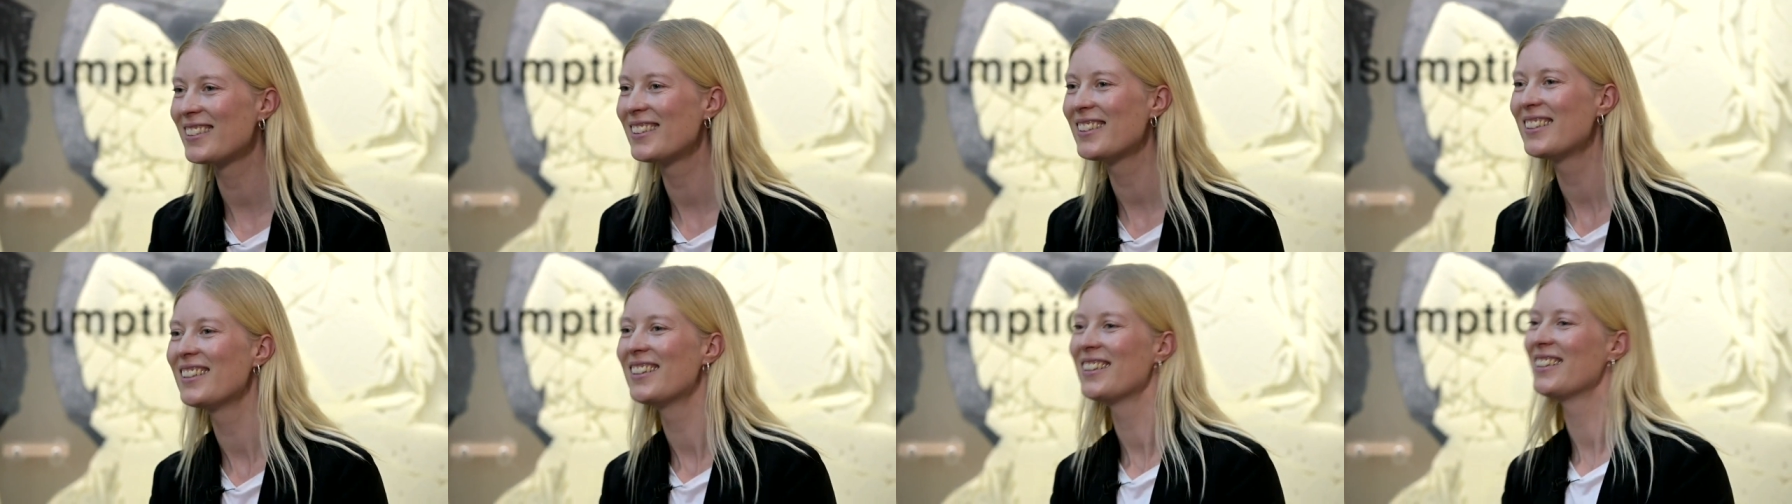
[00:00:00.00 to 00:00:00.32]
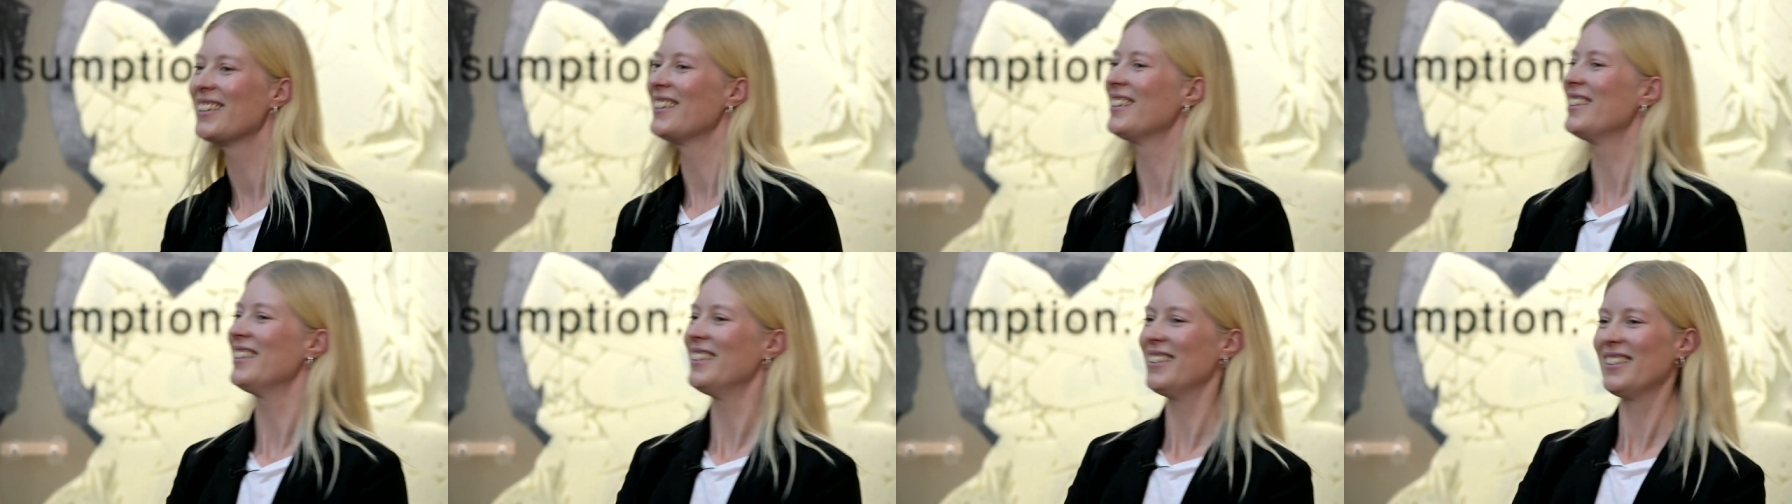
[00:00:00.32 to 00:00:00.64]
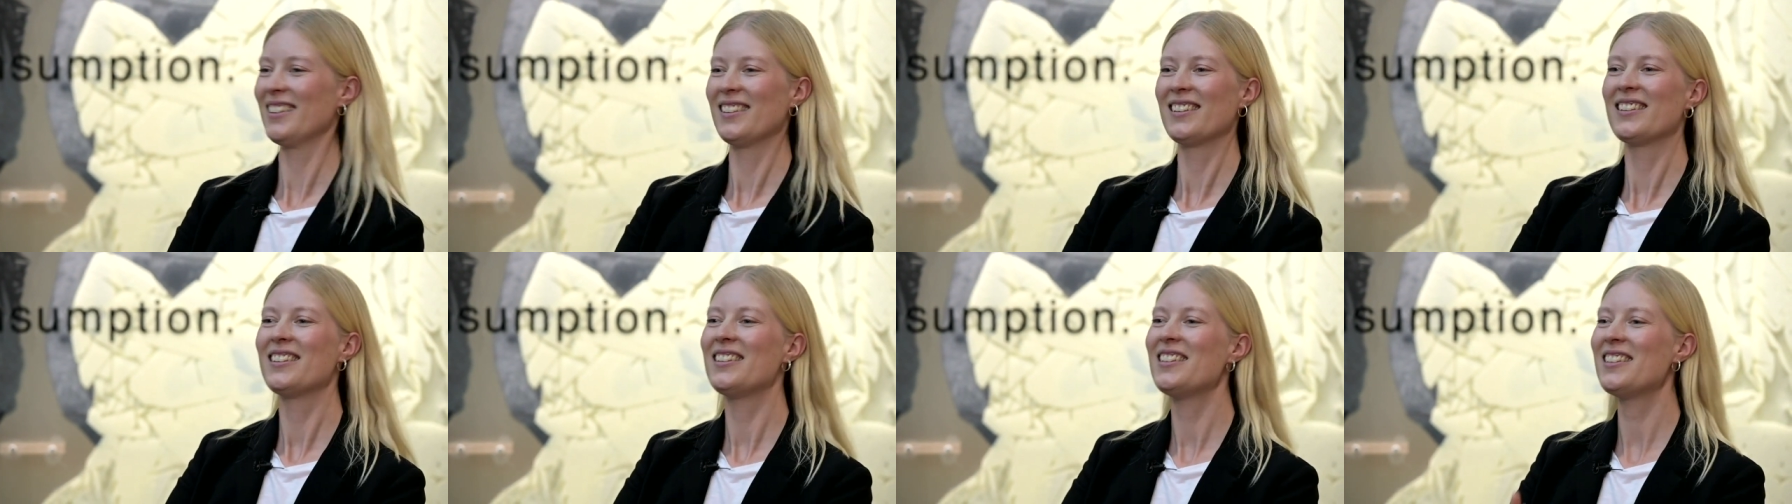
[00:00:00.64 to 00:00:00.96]
work? Like,
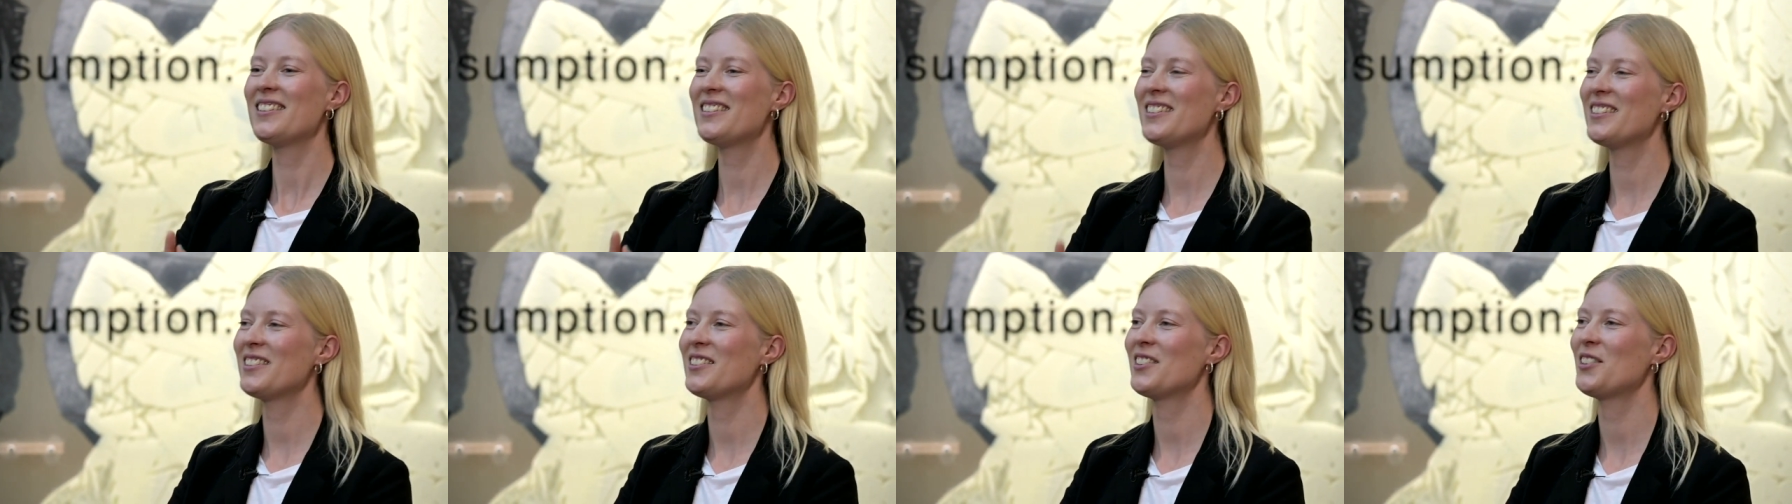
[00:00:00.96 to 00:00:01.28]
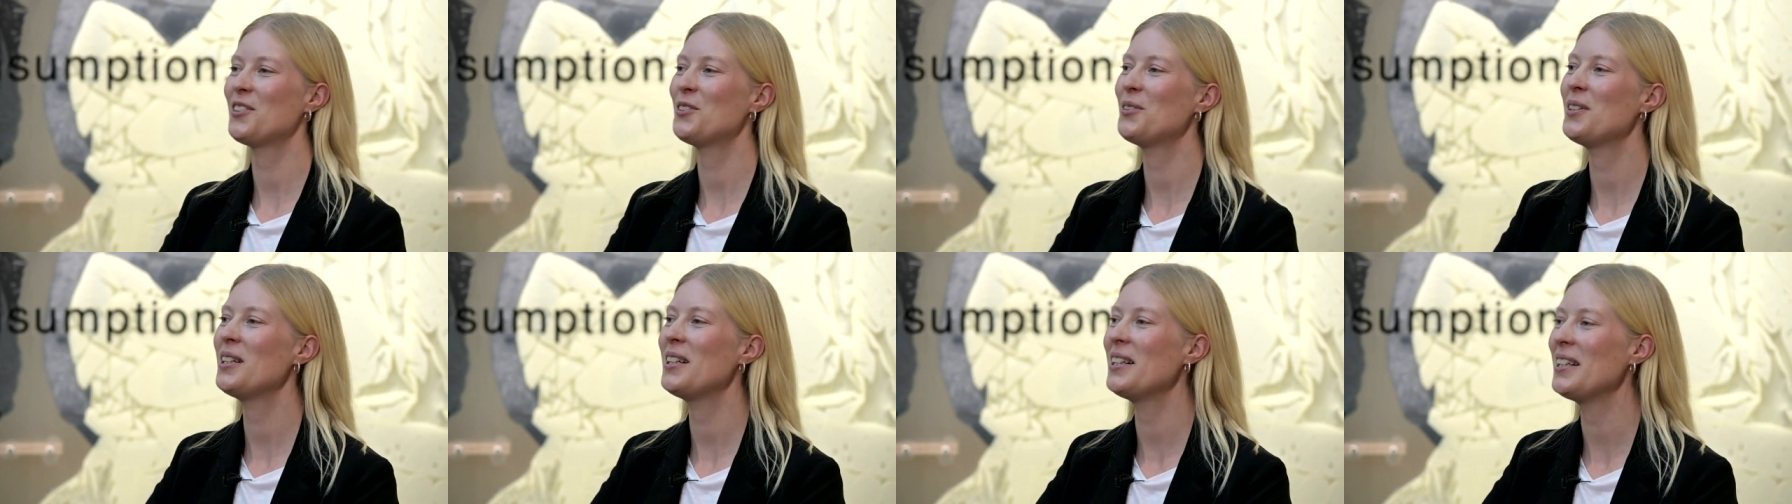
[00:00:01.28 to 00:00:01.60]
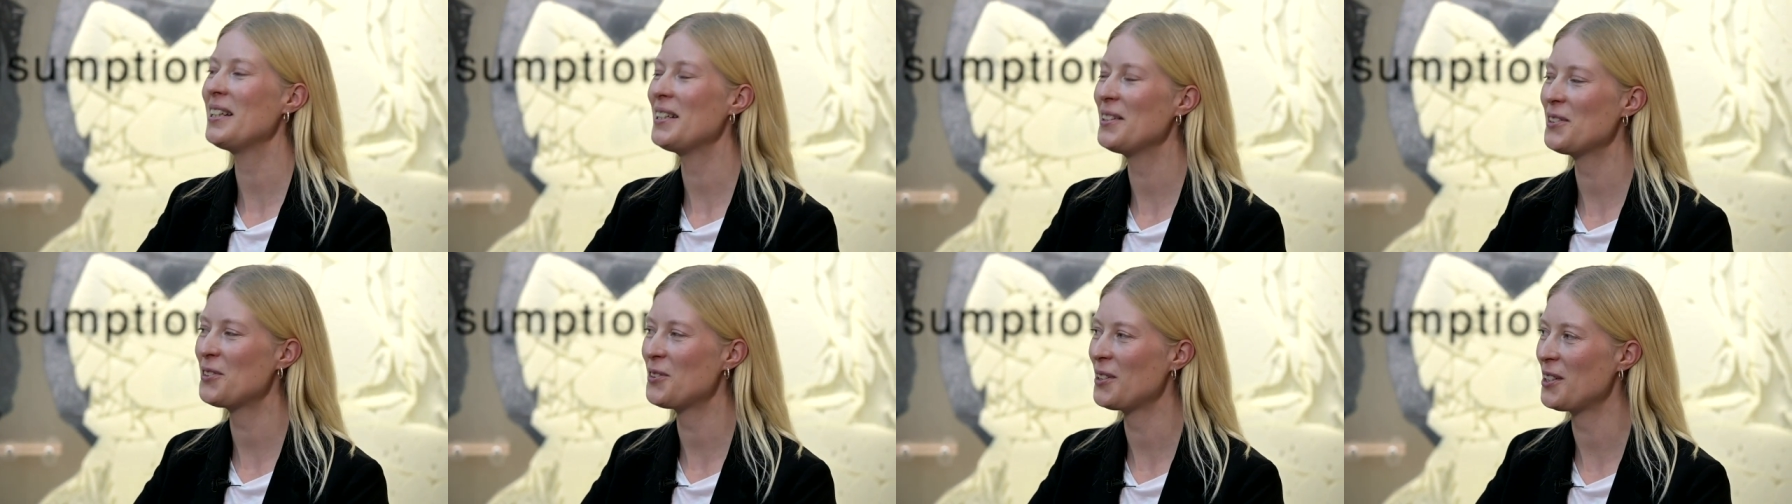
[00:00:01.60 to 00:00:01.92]
this is a
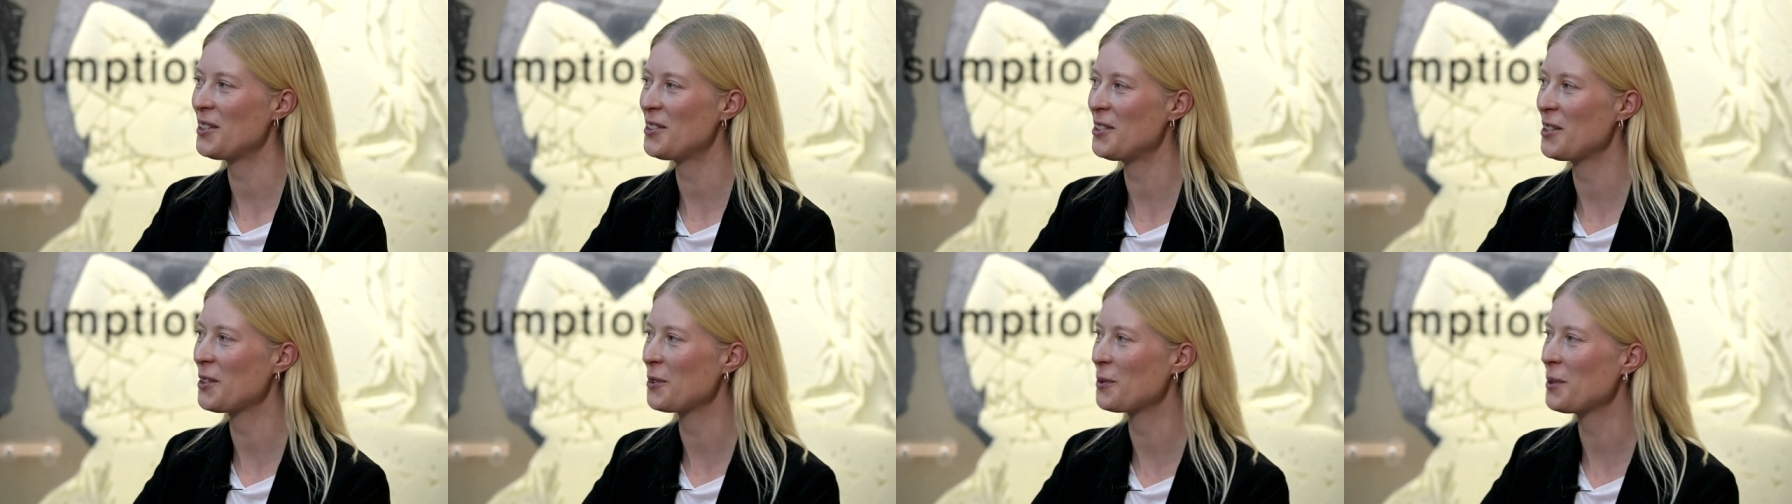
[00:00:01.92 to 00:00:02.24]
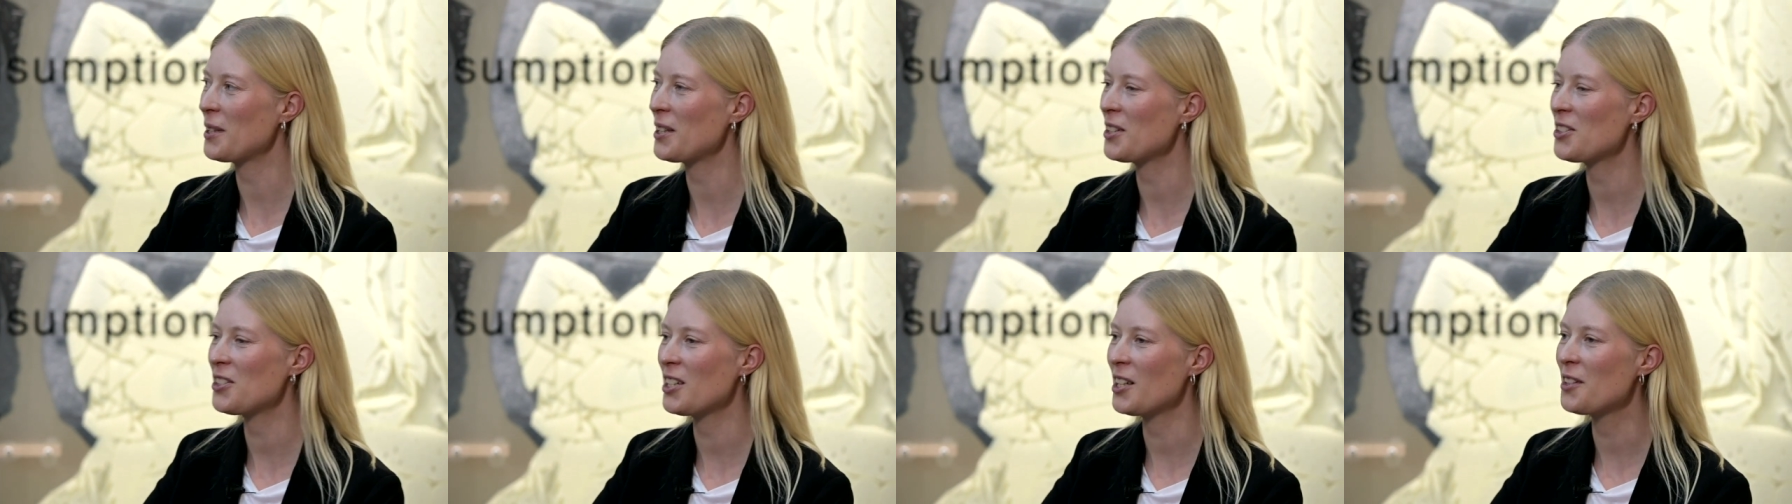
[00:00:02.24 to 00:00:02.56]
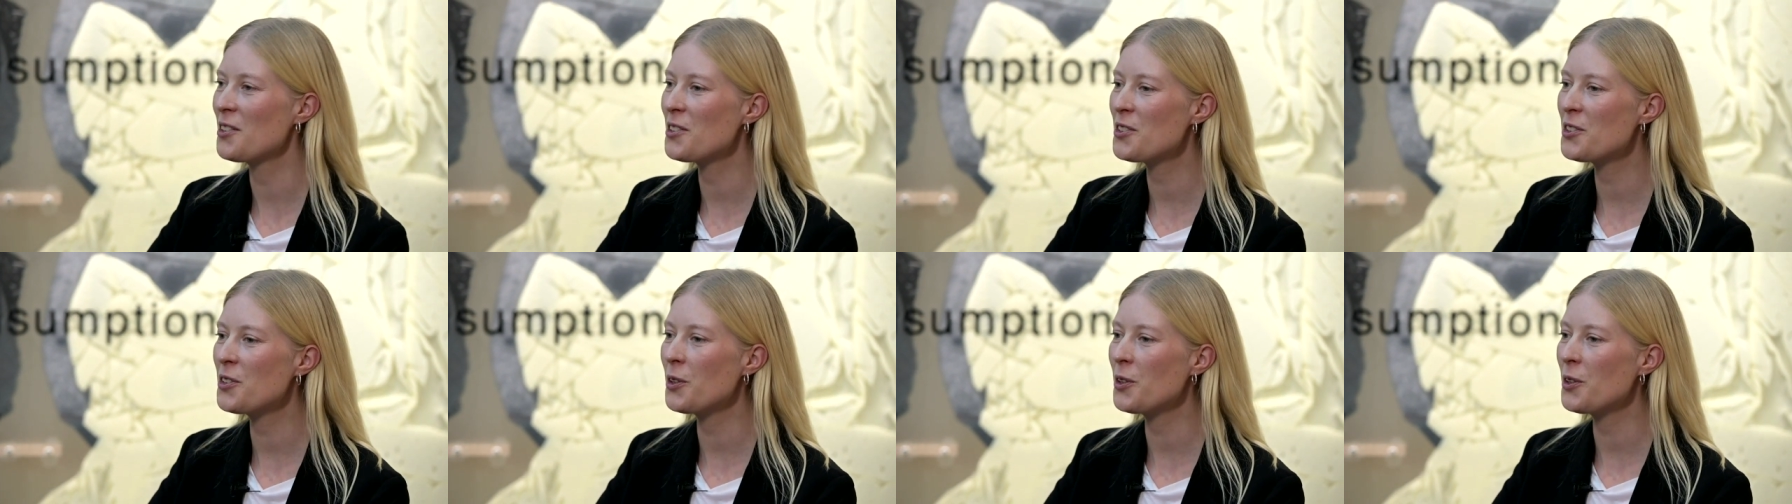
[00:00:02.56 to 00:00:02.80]
really interesting question.